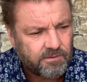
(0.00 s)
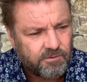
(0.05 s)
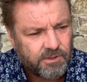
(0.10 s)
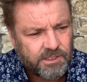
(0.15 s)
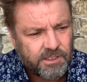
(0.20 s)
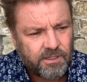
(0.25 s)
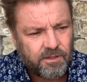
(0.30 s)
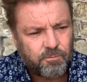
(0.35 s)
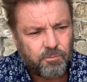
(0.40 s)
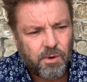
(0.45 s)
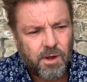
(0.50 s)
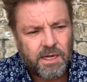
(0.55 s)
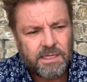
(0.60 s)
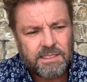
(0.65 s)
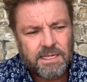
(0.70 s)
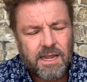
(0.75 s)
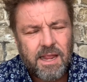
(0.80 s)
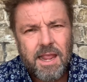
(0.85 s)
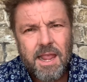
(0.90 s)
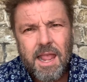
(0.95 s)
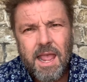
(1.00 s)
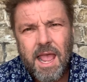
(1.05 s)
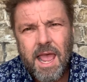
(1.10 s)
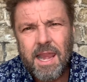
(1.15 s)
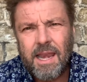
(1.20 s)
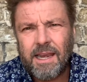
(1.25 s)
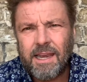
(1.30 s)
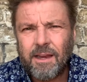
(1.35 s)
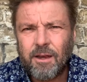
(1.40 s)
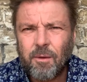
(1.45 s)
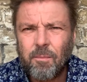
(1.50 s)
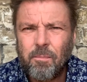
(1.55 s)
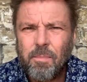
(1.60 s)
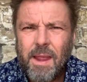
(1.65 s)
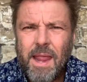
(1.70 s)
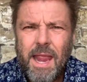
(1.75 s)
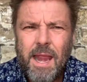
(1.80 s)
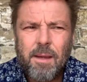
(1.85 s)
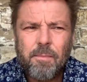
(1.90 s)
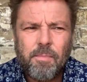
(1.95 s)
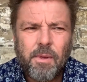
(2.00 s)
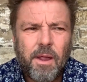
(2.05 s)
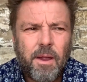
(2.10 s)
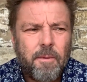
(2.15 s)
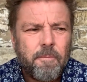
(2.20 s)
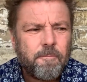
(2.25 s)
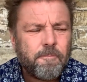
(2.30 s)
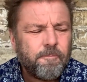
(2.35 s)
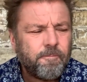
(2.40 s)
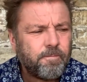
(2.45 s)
reserve price in a little bit, but